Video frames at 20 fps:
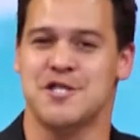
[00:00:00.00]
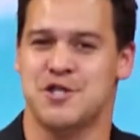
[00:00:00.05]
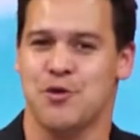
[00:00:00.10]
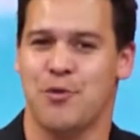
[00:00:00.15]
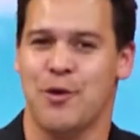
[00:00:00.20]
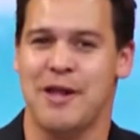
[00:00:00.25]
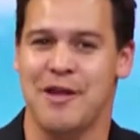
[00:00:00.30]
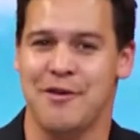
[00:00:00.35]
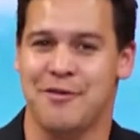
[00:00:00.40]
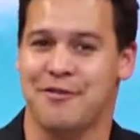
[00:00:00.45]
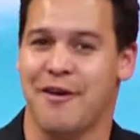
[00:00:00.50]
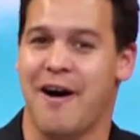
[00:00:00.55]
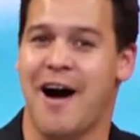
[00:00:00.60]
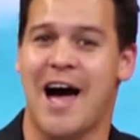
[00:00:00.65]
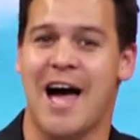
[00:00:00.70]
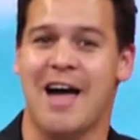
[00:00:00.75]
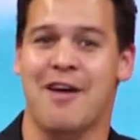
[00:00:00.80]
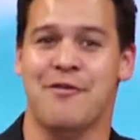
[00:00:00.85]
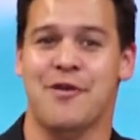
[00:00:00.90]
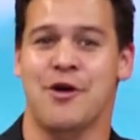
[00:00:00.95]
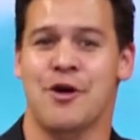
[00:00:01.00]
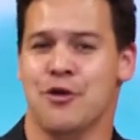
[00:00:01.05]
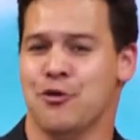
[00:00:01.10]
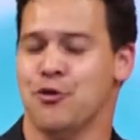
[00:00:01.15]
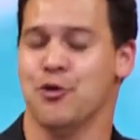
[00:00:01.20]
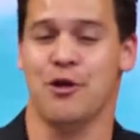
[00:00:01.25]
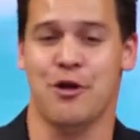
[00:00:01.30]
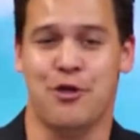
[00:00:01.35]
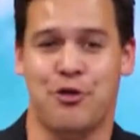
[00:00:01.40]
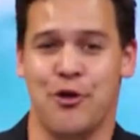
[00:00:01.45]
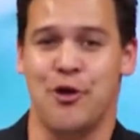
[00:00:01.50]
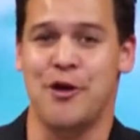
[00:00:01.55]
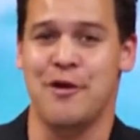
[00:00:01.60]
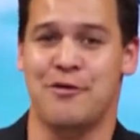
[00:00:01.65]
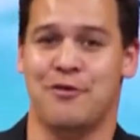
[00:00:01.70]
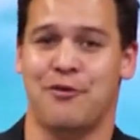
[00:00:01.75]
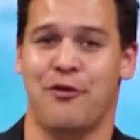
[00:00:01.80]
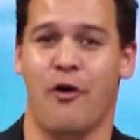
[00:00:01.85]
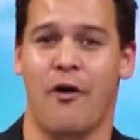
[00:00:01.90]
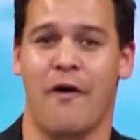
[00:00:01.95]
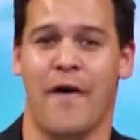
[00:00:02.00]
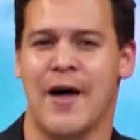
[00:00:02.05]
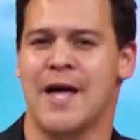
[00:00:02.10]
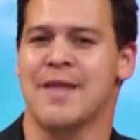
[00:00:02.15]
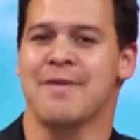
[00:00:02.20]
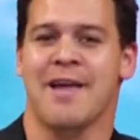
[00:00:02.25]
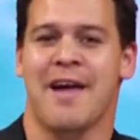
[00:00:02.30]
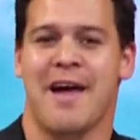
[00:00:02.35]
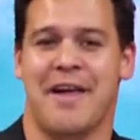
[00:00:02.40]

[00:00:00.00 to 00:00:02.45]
25 through to 34.